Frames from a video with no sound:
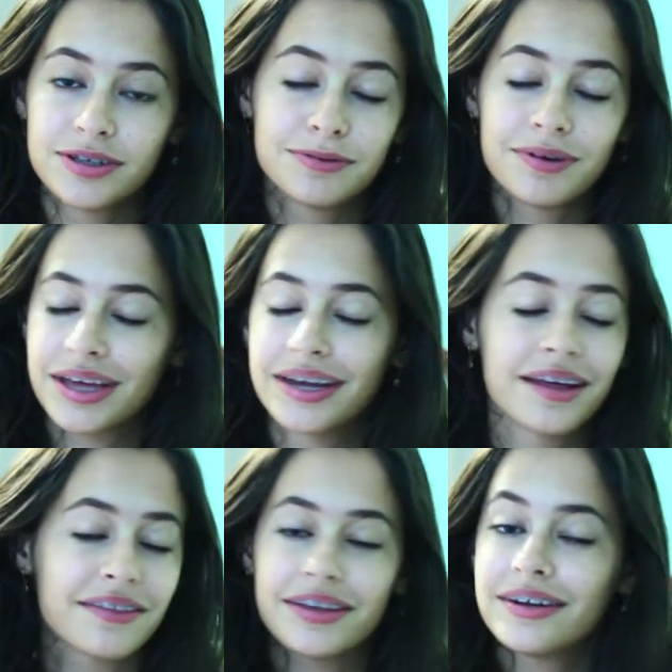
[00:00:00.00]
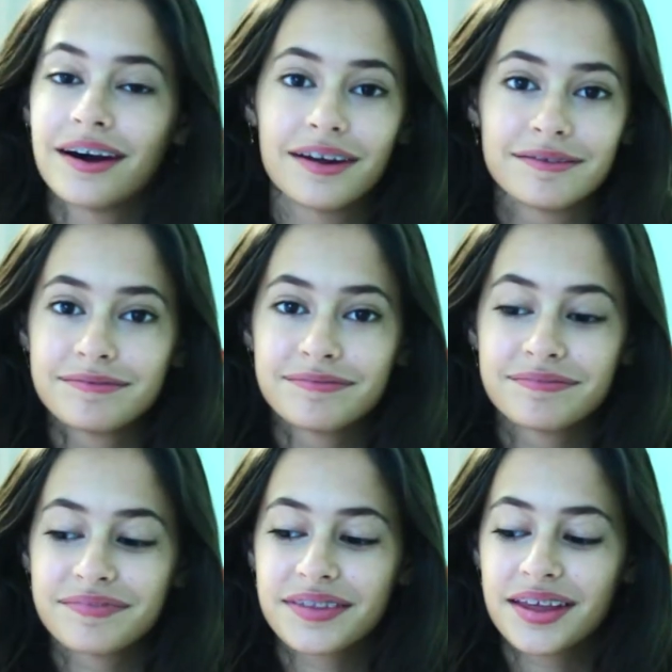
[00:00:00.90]
you will get nothing done.
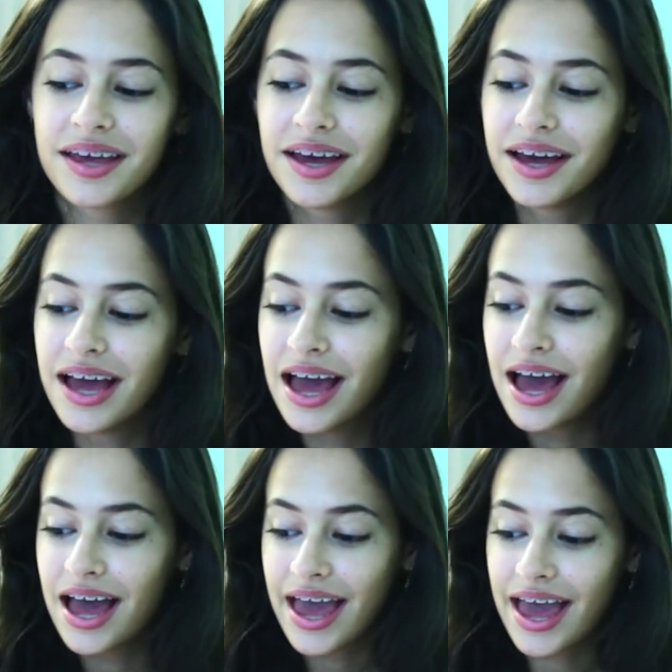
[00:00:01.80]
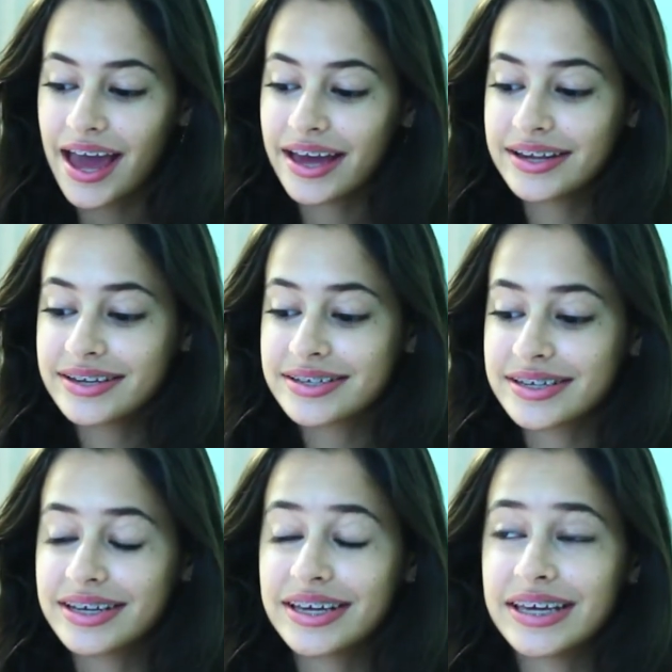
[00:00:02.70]
And
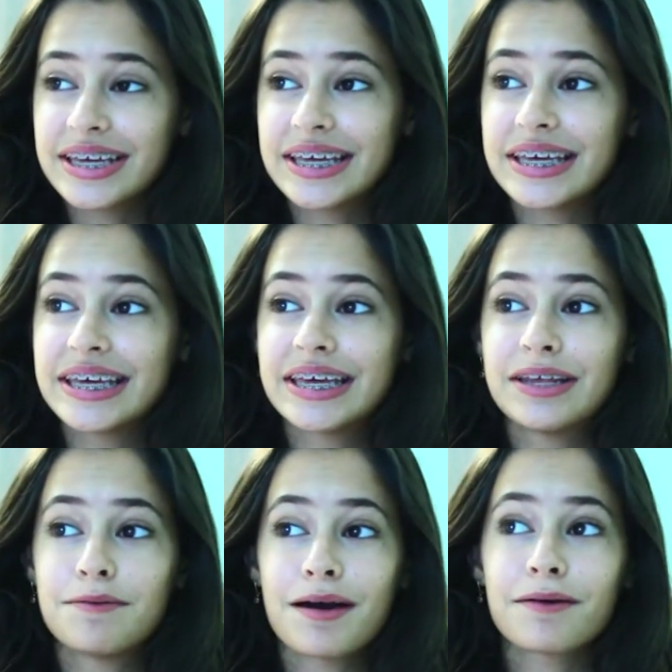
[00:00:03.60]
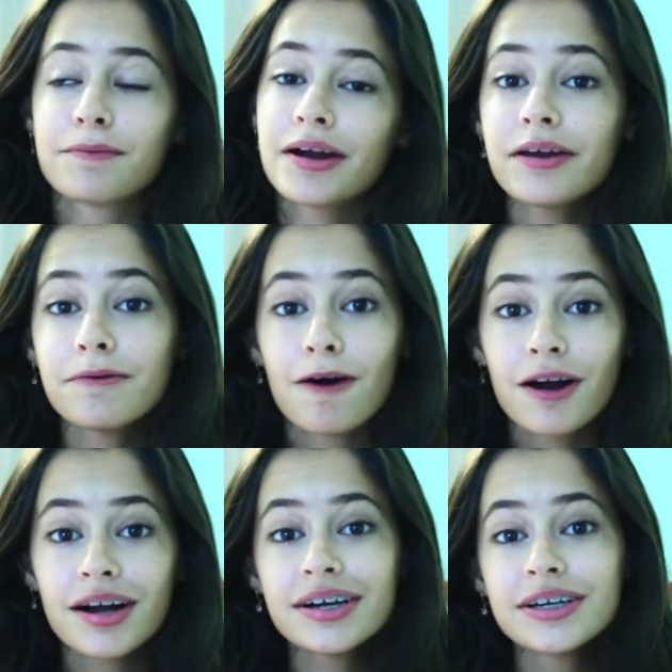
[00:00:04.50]
no matter where you
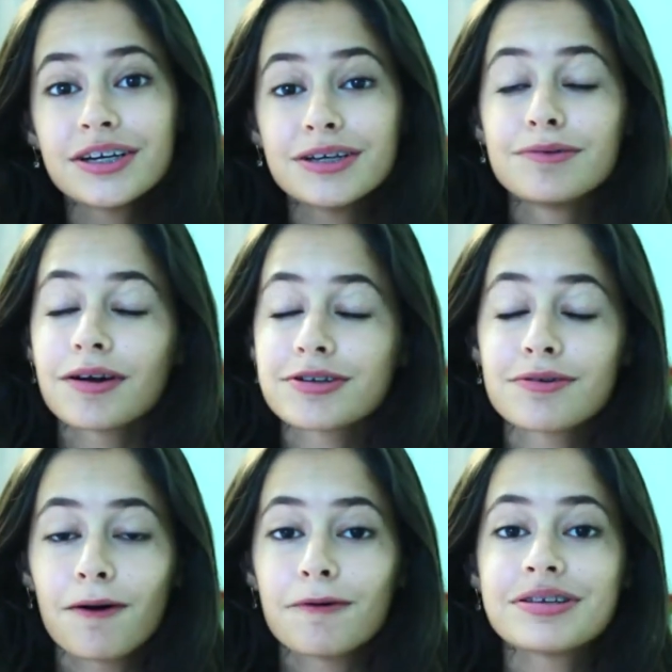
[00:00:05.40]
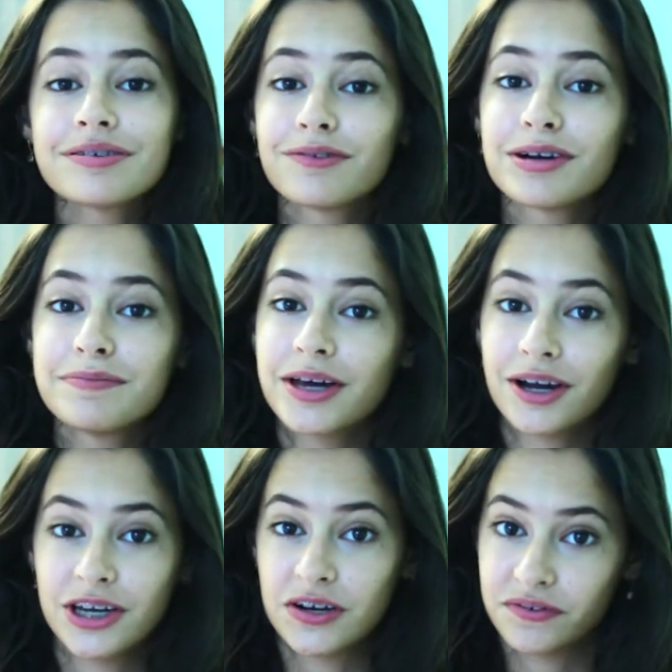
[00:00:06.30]
are, you want to always avoid being
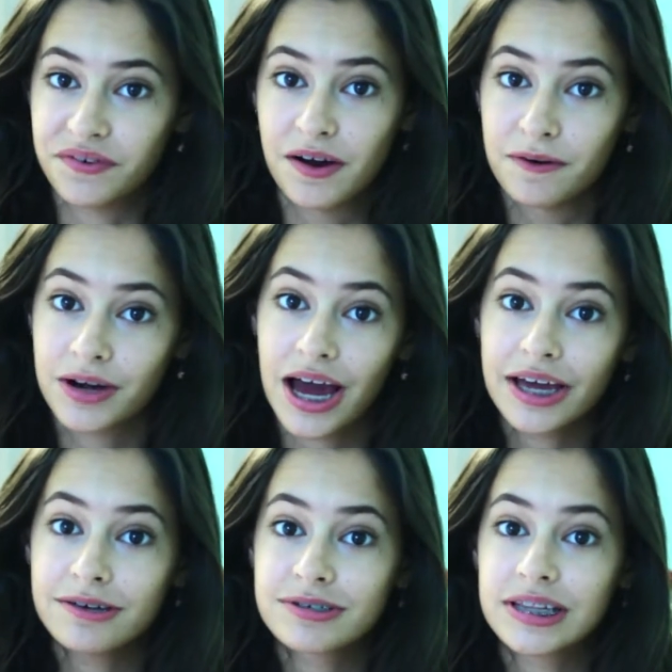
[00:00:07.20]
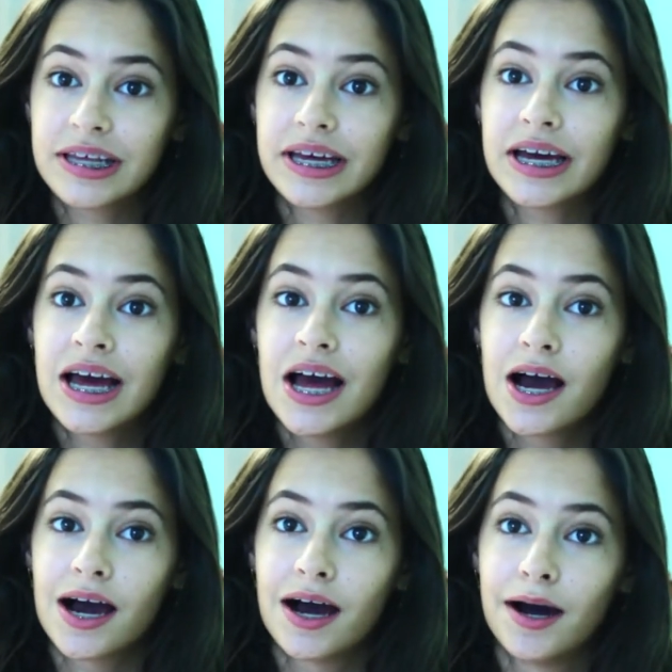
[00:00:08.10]
on your phone. I usually
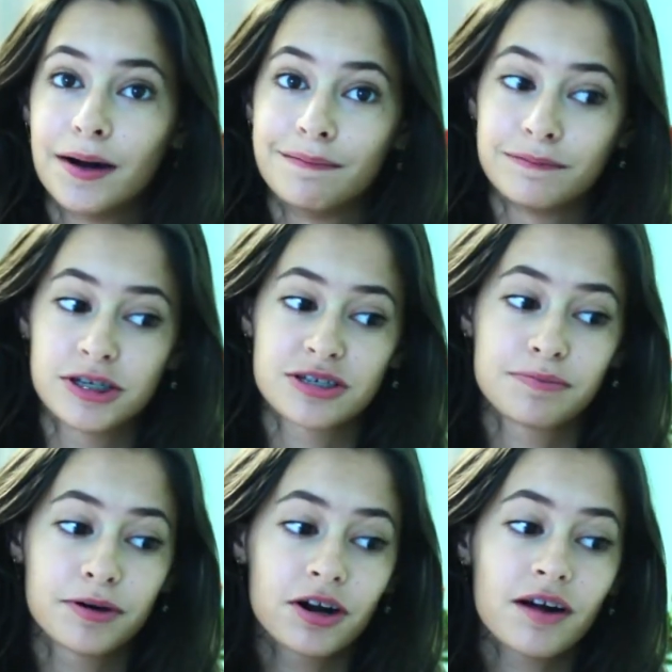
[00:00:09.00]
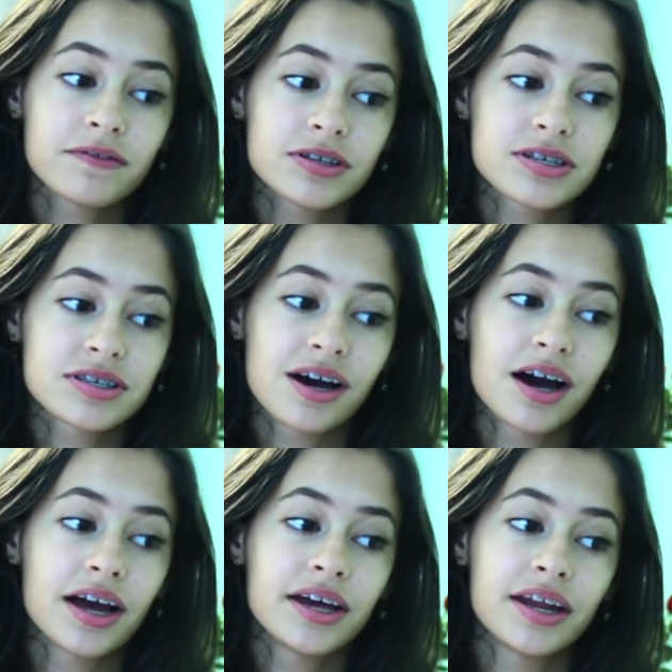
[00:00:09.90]
um, just put it off to the
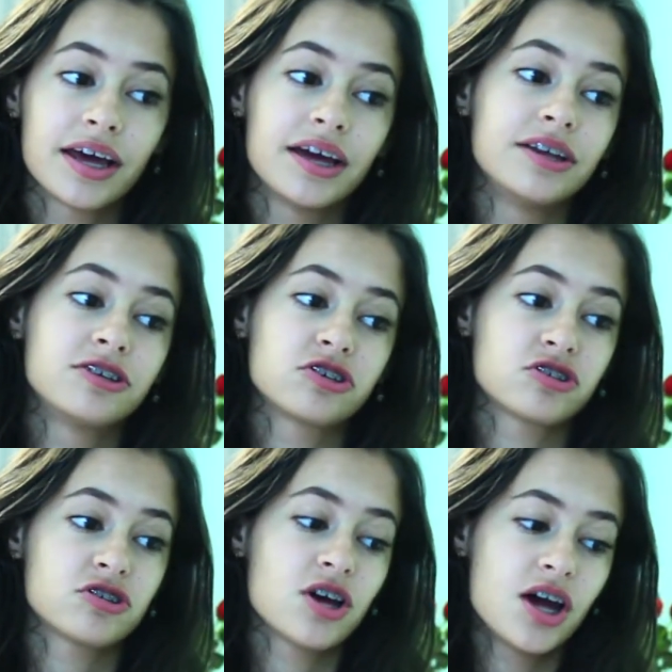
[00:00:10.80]
side and just